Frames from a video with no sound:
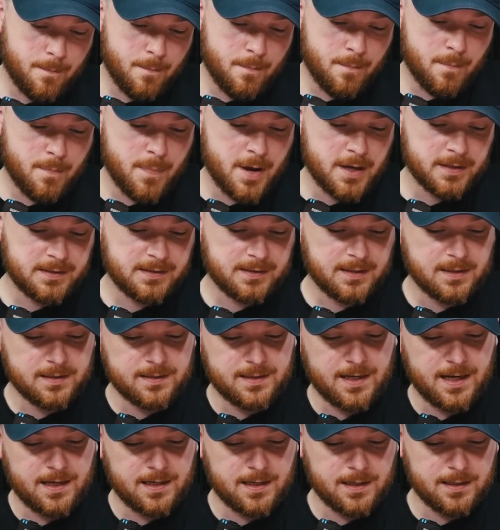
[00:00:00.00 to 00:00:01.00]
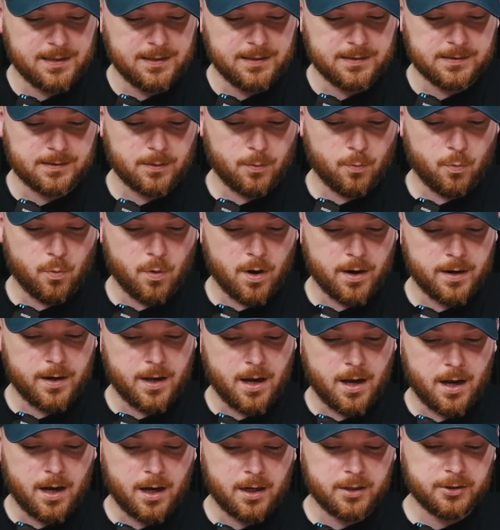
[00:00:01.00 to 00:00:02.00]
must contain at least
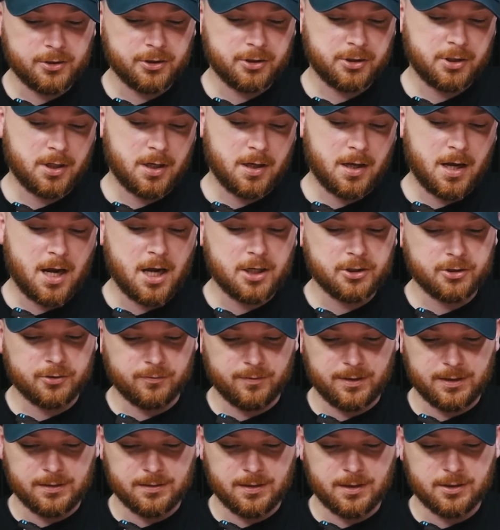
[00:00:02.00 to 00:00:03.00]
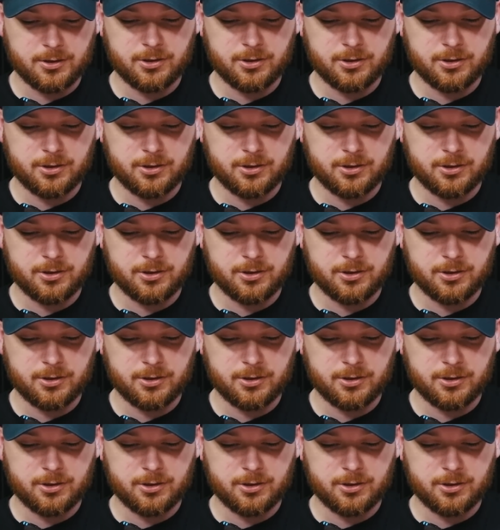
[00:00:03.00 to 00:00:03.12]
one Hasharin.